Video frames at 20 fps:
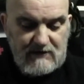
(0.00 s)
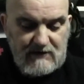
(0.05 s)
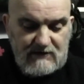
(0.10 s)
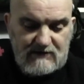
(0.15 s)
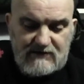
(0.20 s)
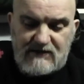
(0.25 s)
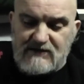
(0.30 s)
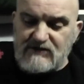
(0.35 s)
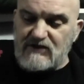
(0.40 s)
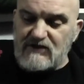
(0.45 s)

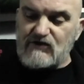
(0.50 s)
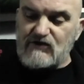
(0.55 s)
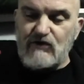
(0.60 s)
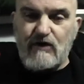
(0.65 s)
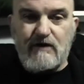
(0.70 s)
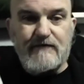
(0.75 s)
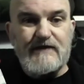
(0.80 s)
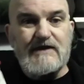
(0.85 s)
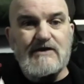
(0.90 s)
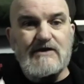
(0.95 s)
These are the sort of
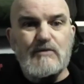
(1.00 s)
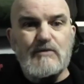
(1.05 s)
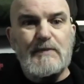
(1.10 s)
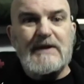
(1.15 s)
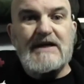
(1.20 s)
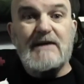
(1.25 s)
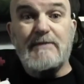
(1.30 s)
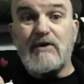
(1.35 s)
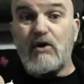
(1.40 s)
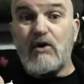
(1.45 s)
things you pick
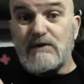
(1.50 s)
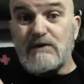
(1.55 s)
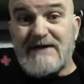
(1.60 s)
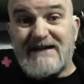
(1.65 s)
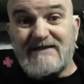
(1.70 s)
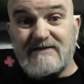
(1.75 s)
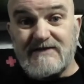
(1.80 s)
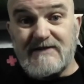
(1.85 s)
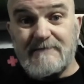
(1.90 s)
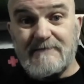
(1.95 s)
up at
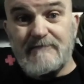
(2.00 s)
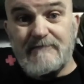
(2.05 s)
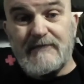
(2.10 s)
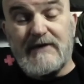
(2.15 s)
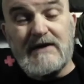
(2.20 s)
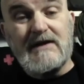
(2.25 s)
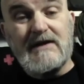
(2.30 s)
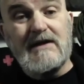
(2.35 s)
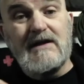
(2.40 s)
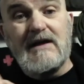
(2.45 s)
hotels,
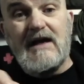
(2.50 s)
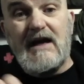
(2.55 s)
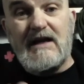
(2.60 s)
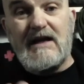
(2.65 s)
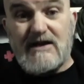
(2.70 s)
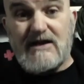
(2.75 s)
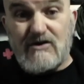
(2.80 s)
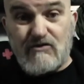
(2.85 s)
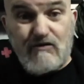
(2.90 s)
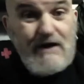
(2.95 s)
and they're
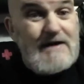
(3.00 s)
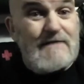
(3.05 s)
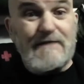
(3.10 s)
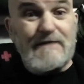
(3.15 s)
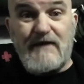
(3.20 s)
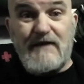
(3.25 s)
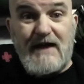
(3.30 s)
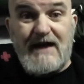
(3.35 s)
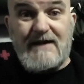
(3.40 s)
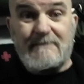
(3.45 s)
great for
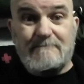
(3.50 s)
that.